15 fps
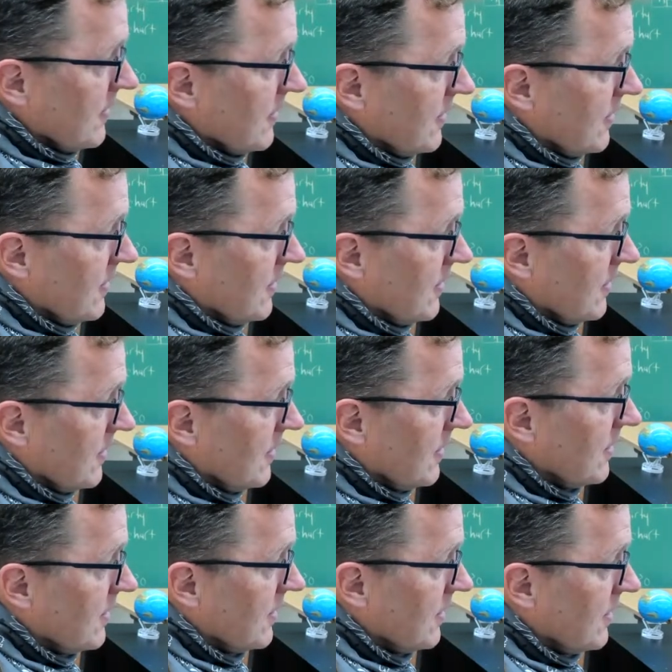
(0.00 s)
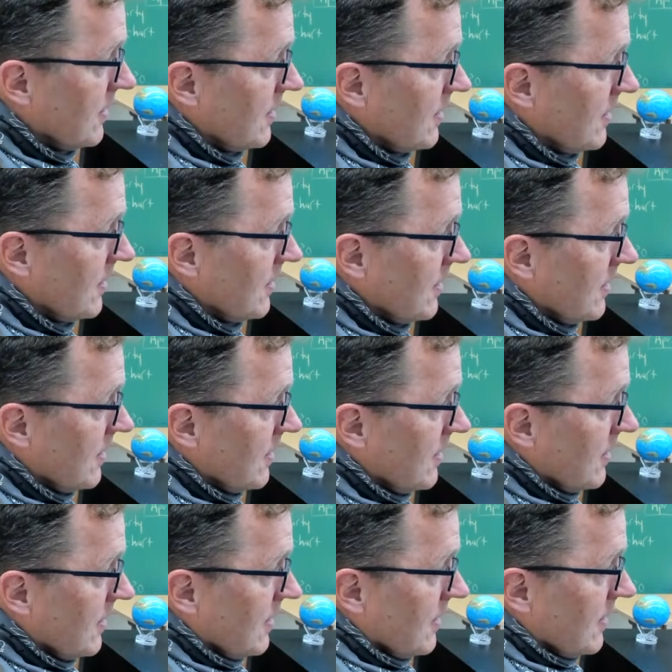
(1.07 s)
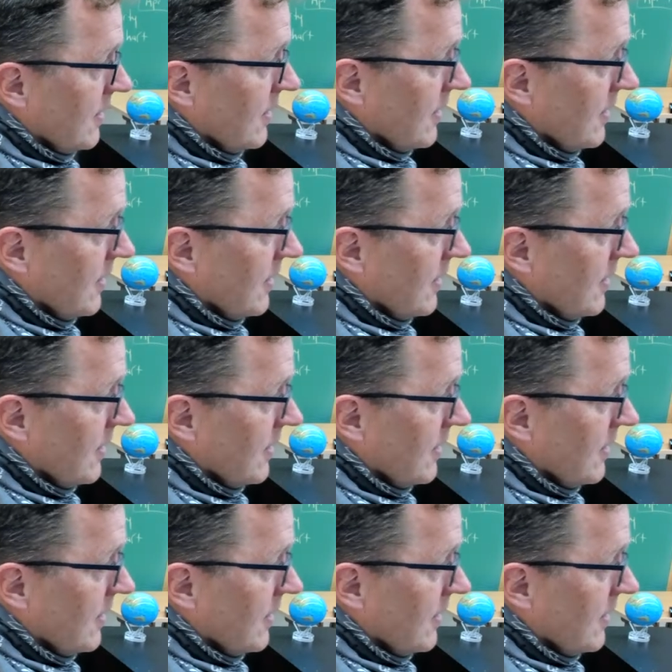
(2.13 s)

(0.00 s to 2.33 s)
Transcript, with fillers: and the polarity with the dates